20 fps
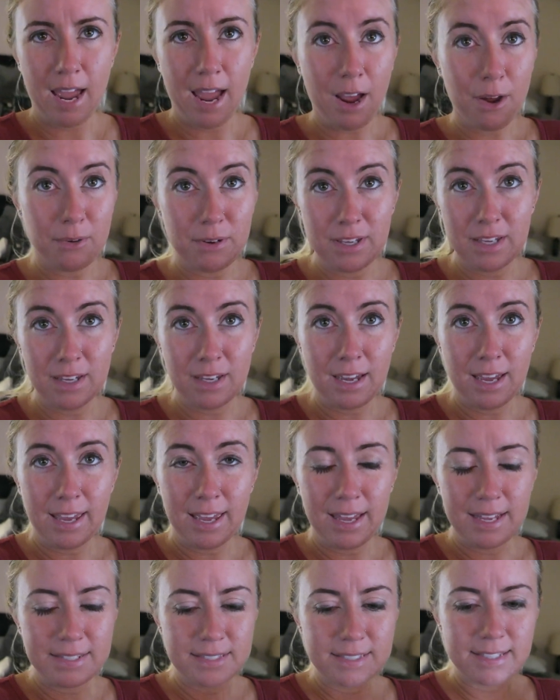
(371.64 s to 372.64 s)
outing, I
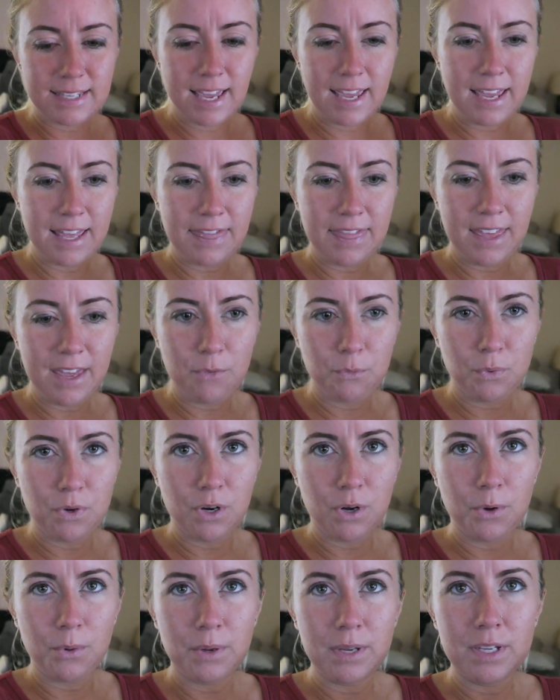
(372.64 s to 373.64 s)
guess. And then
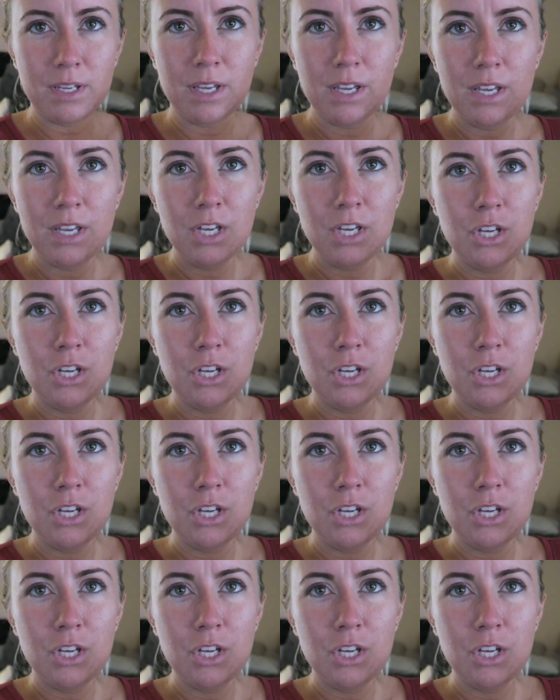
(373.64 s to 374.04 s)
we're going